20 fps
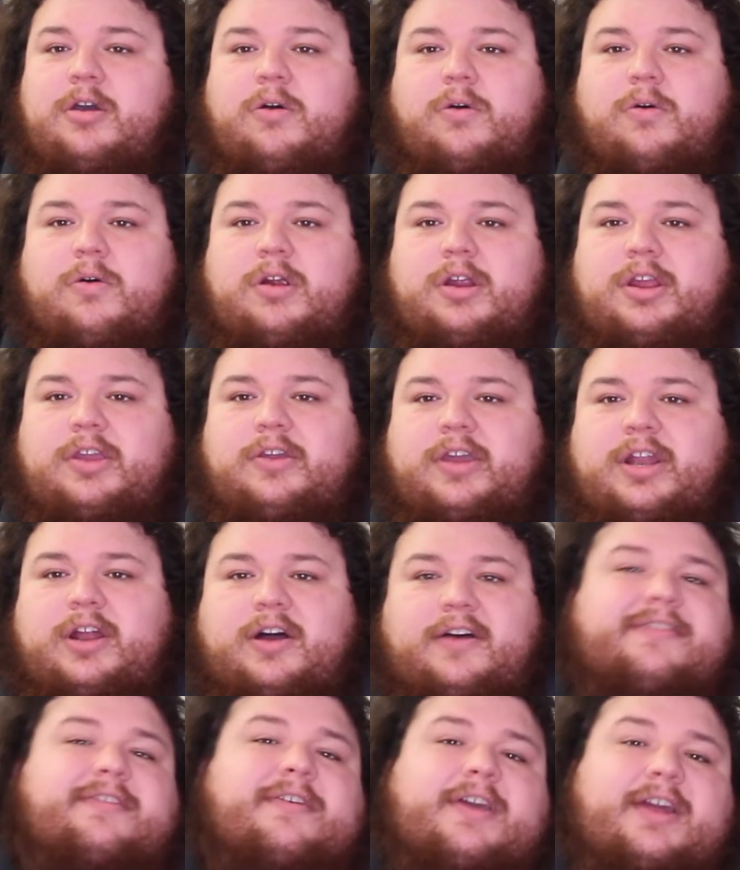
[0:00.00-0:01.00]
or you could
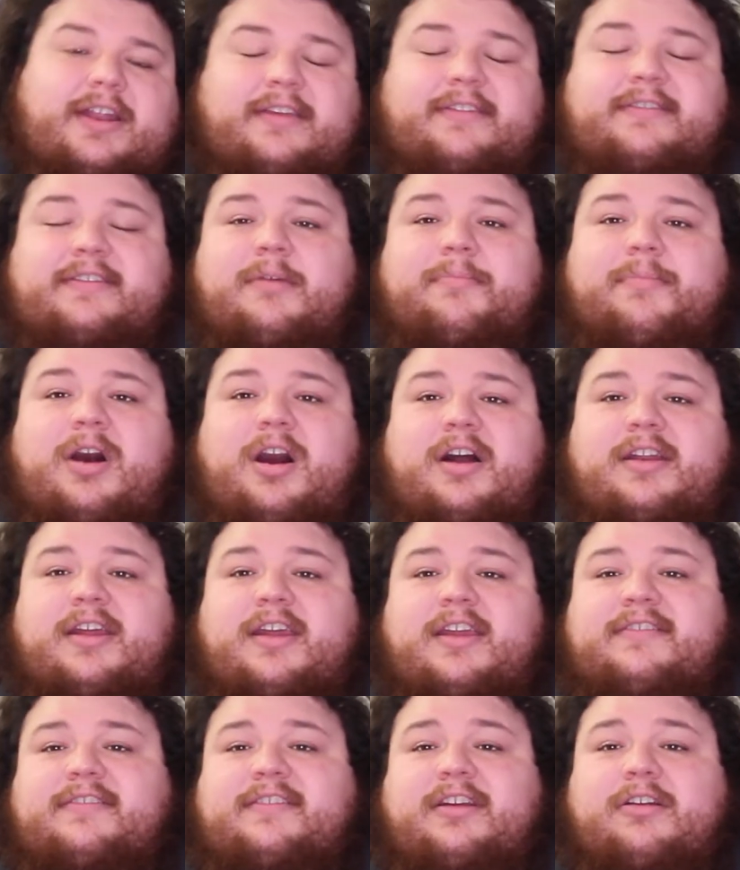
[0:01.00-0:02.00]
also hit us up on
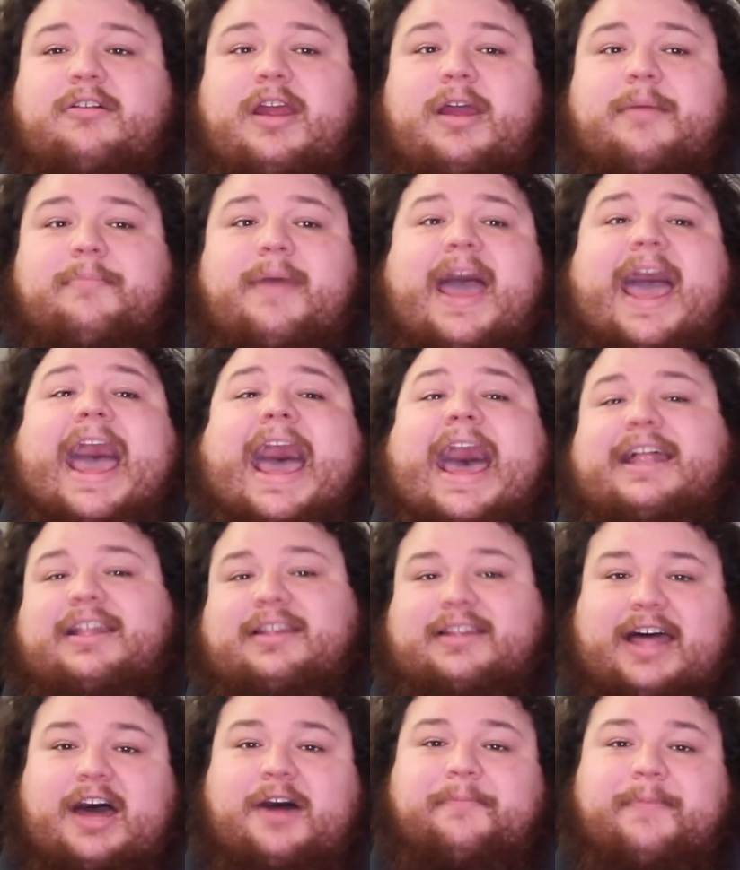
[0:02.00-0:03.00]
Instagram, at
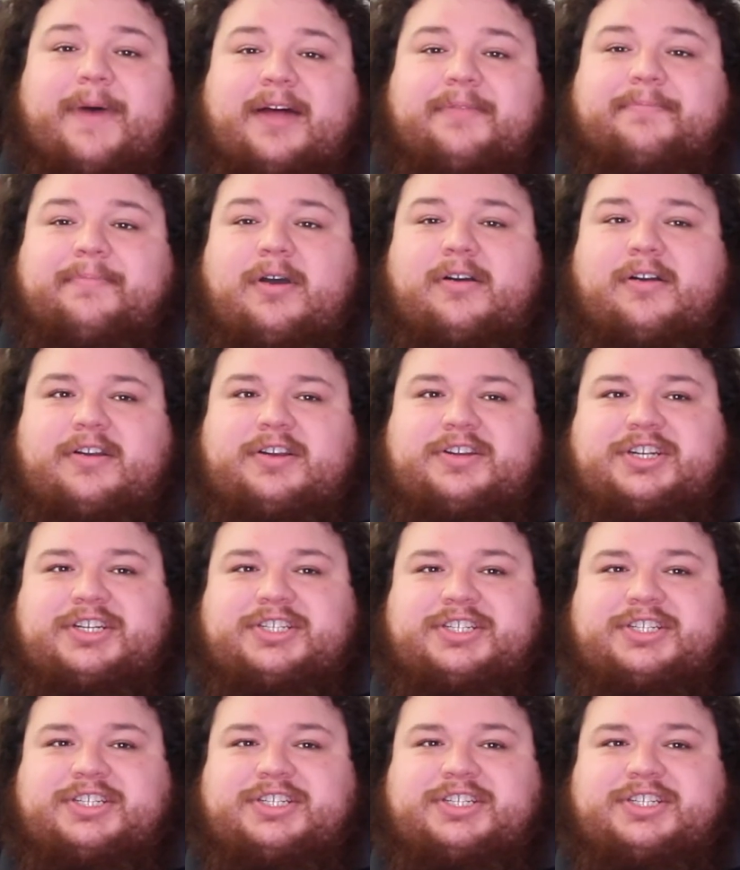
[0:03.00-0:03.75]
Loudmouth Poetry